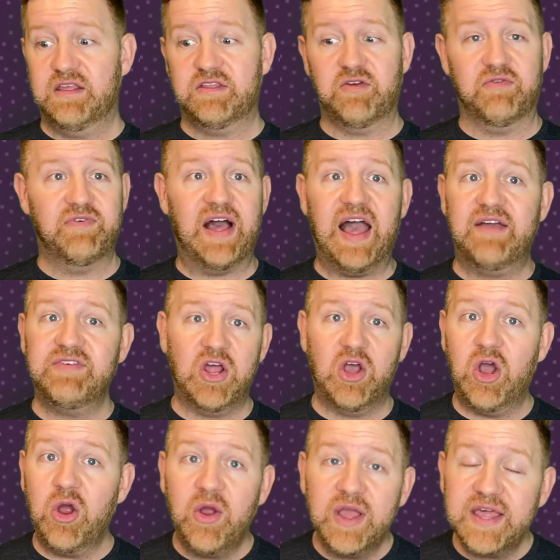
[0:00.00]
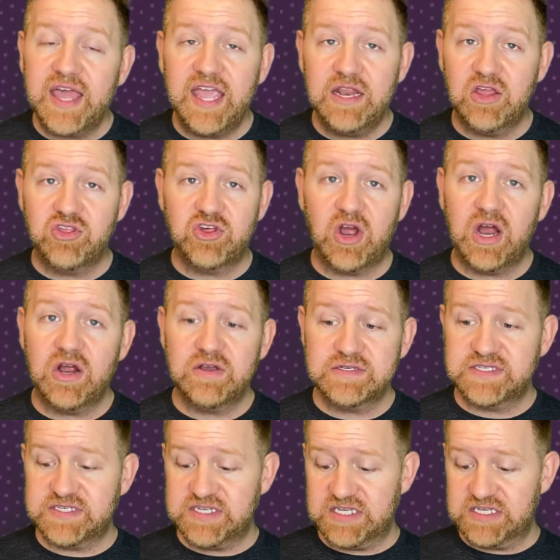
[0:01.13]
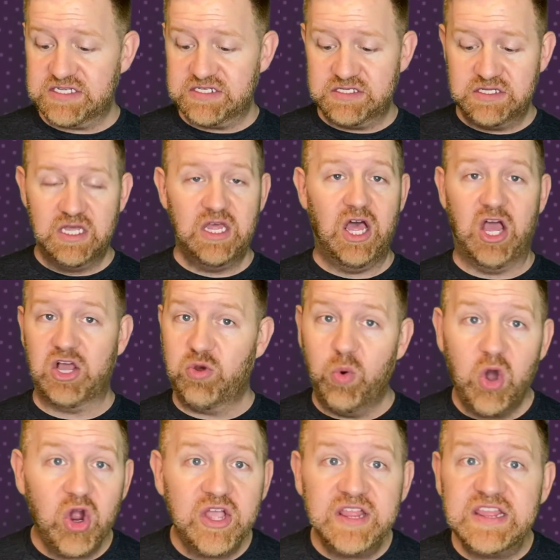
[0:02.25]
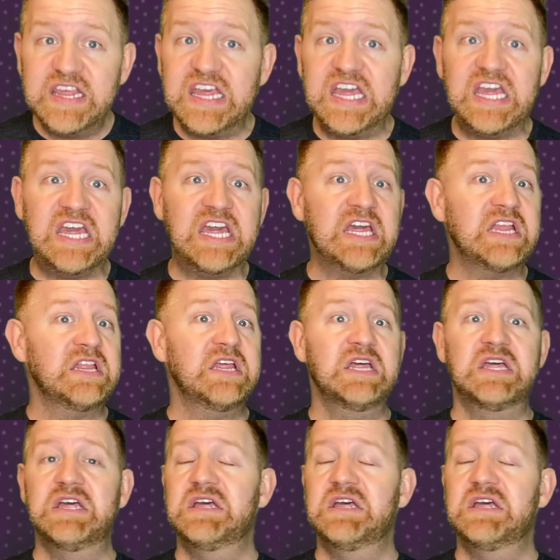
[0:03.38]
surviving a hurricane in Charleston, a quarantine,